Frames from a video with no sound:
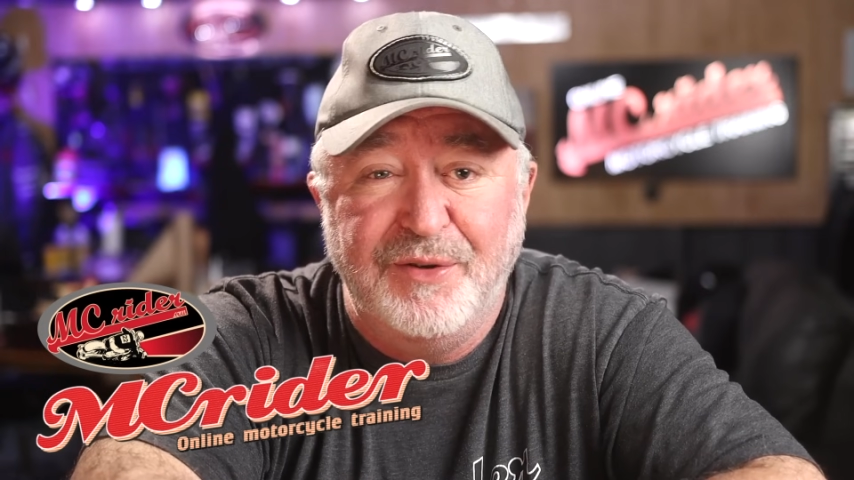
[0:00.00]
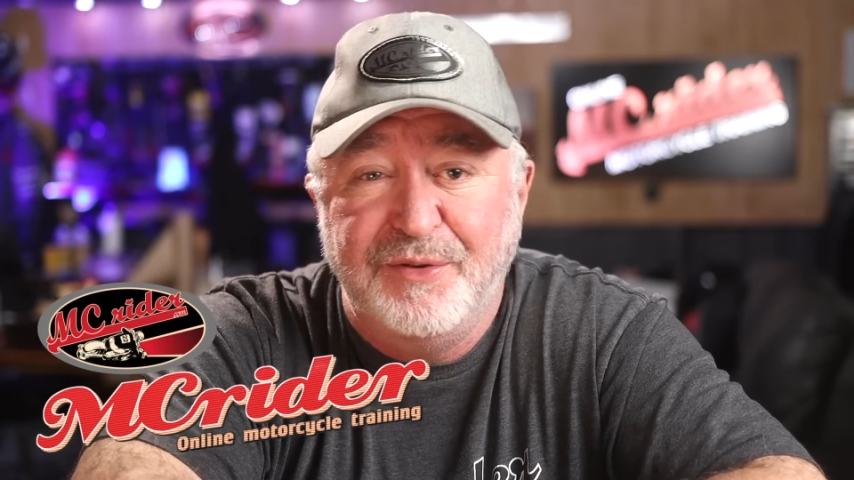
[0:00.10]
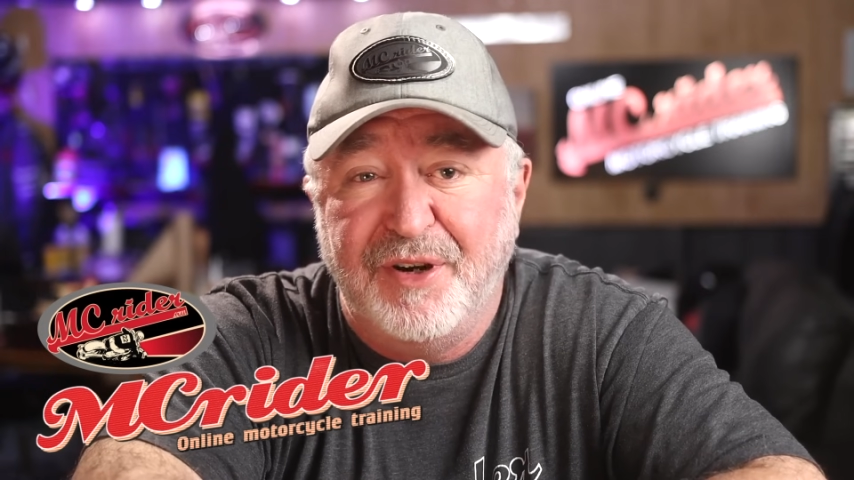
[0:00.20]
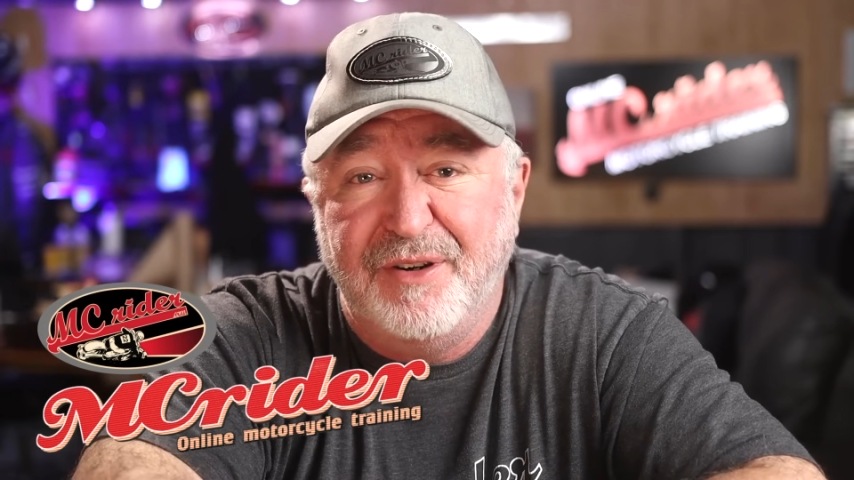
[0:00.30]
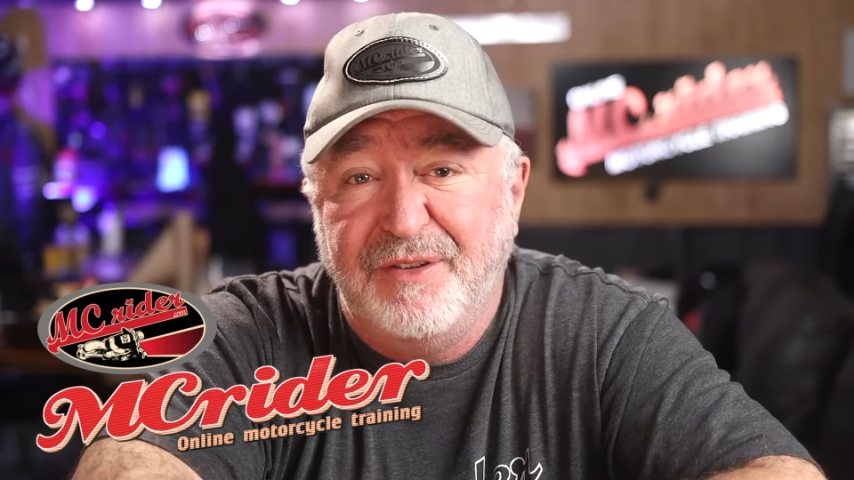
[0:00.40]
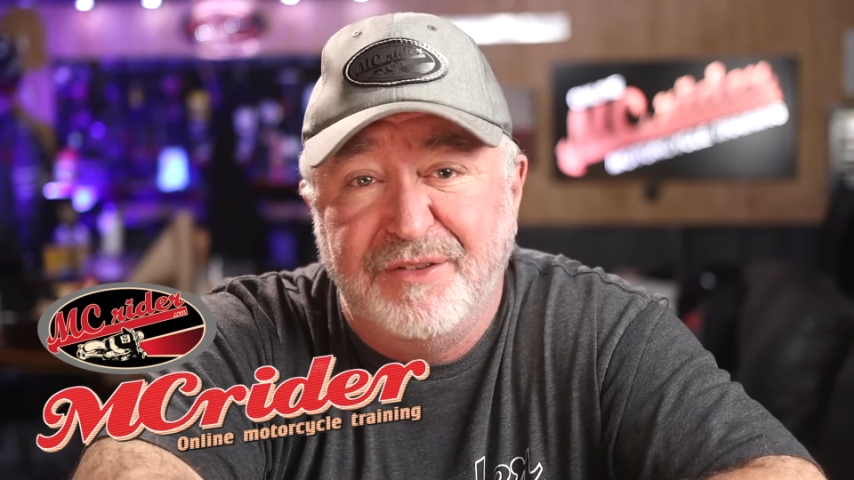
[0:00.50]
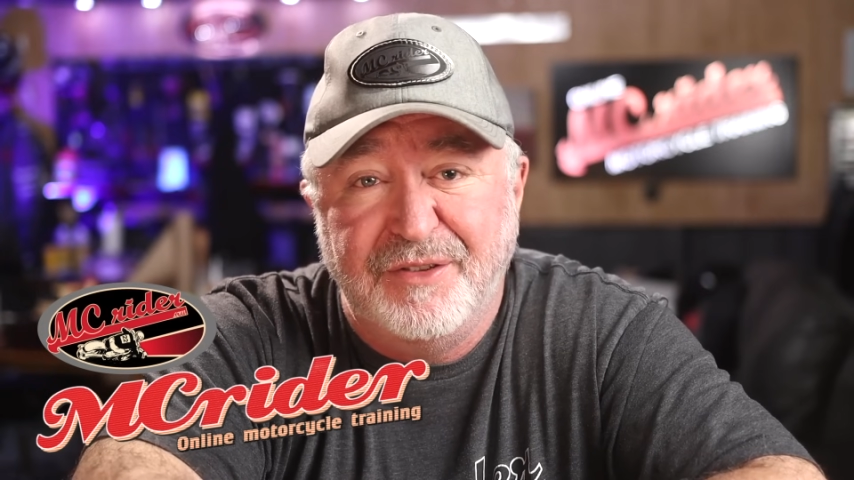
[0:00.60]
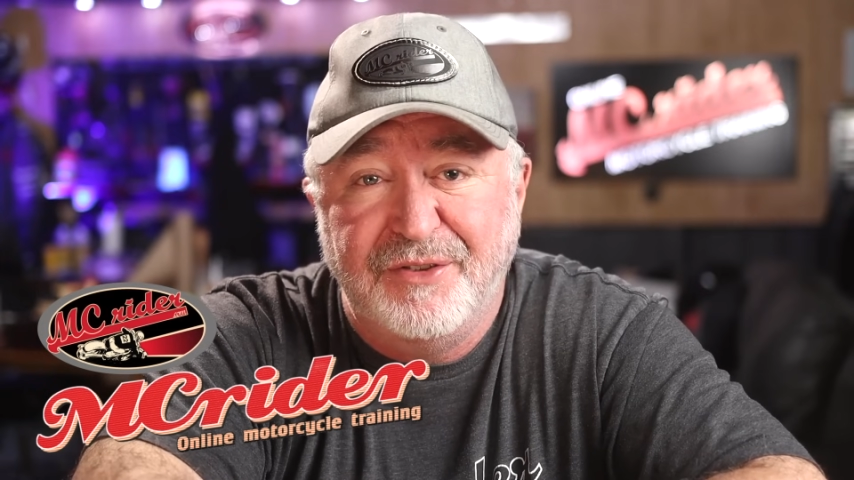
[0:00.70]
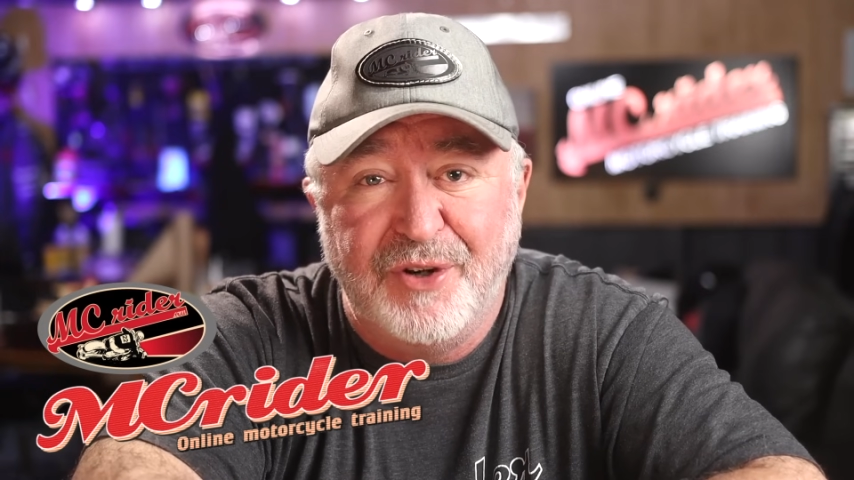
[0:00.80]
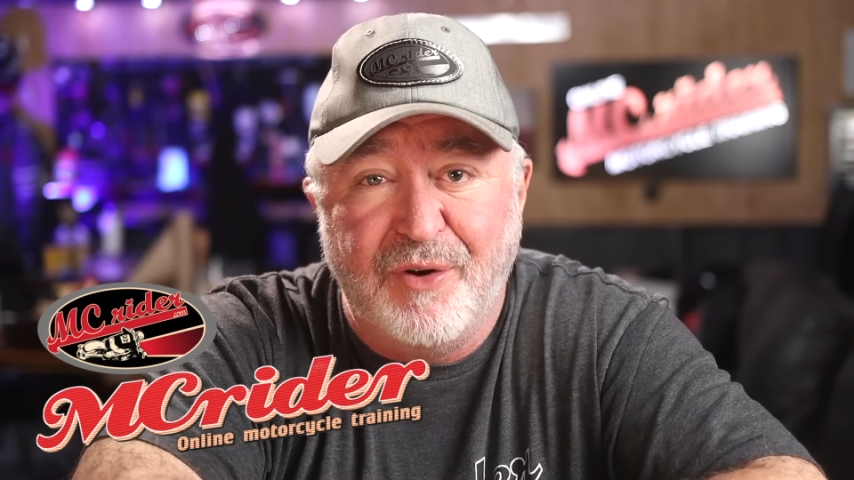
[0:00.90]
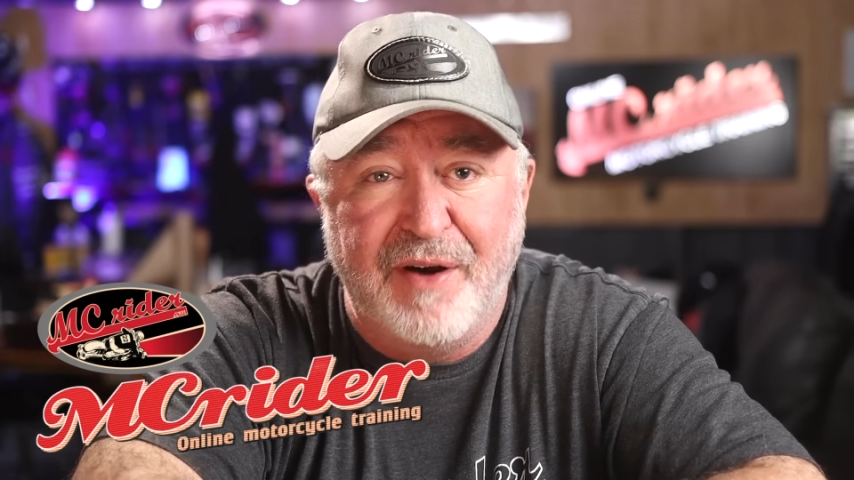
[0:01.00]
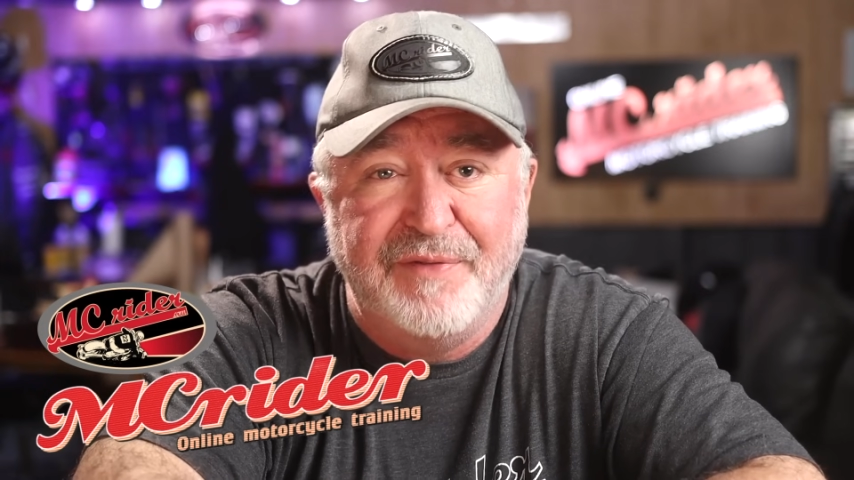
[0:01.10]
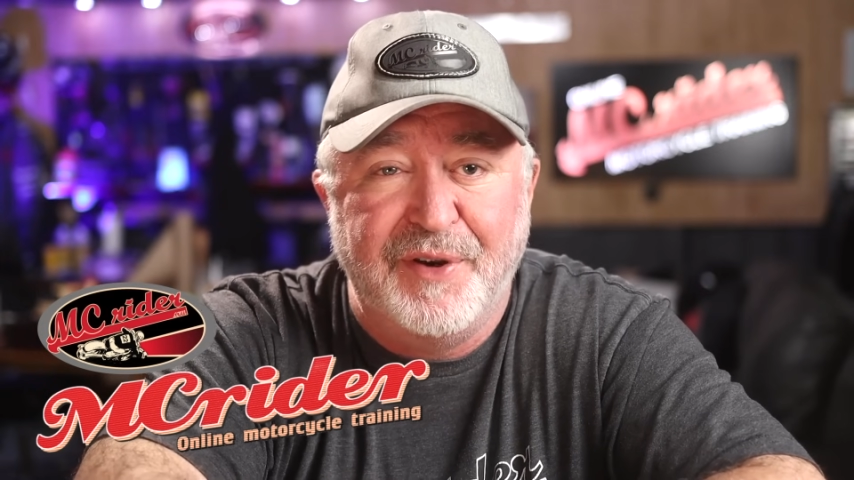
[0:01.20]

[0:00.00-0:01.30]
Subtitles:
U-turns and show off